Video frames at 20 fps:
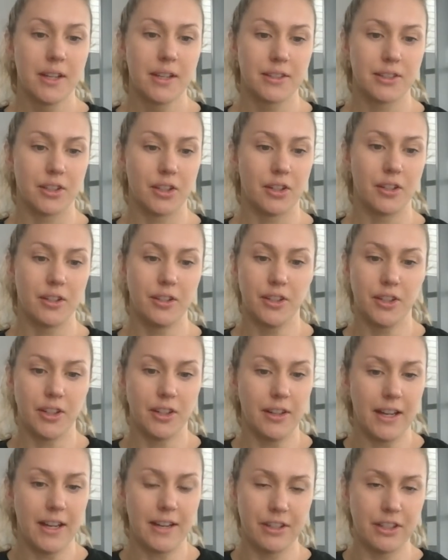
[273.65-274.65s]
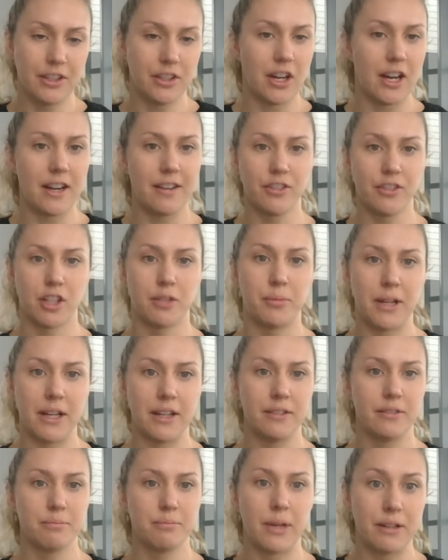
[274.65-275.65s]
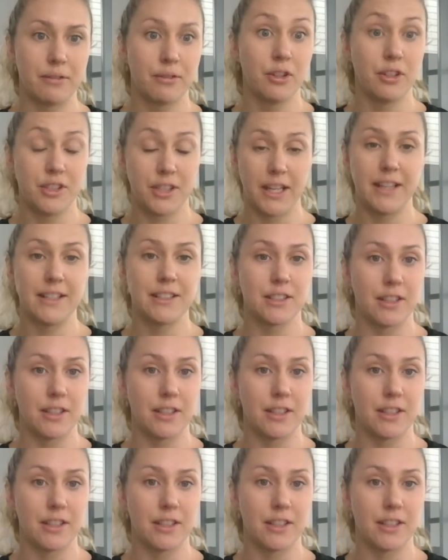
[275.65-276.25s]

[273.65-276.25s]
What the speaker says: So, you know, every night I've got my routine.